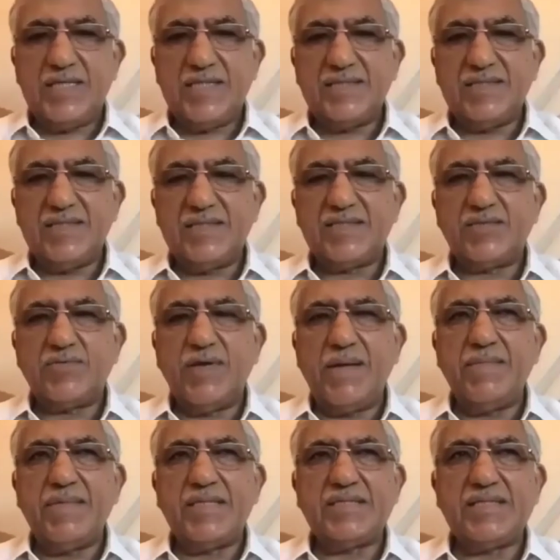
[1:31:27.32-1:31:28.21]
is a
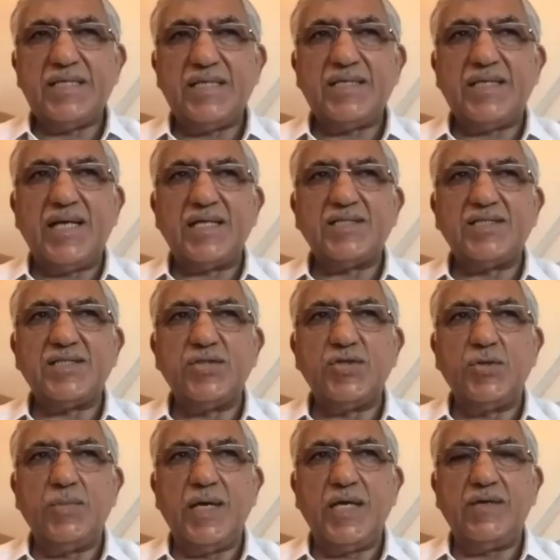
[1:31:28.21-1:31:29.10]
squamous cell
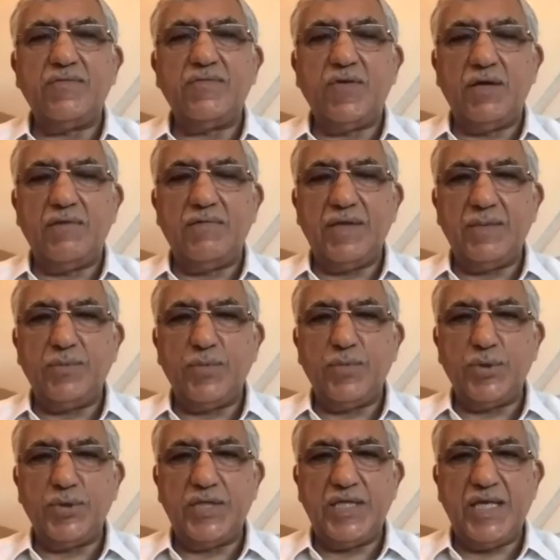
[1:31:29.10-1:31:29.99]
carcinoma involving
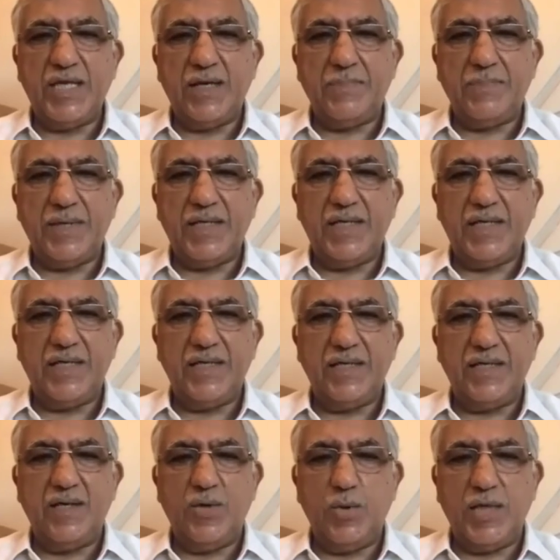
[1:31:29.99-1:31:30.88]
both the upper
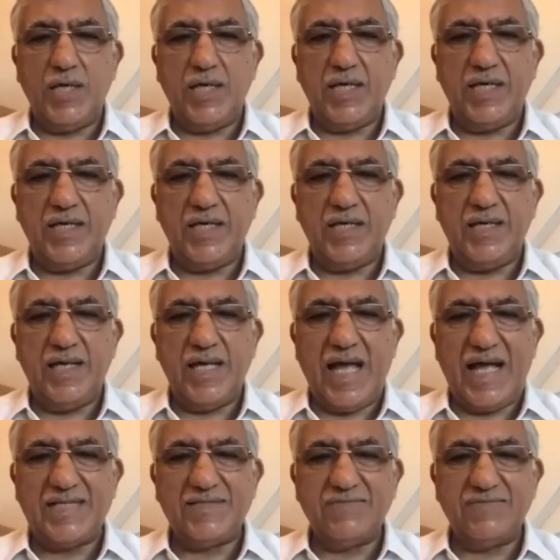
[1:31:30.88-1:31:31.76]
lid, lower lid,
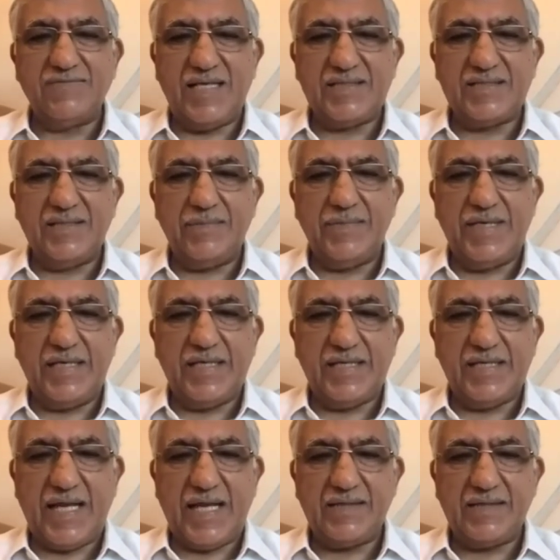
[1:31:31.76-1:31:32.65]
as well as the
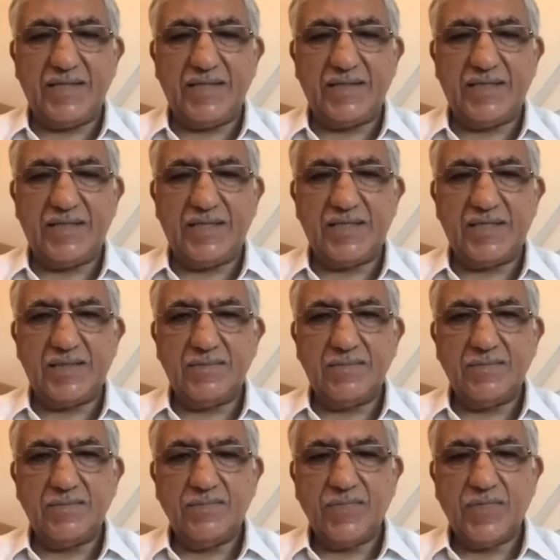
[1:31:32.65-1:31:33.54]
medial canthal region,
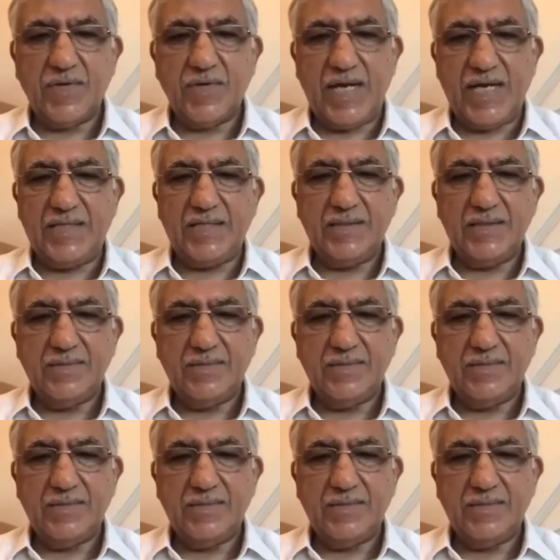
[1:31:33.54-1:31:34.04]
right?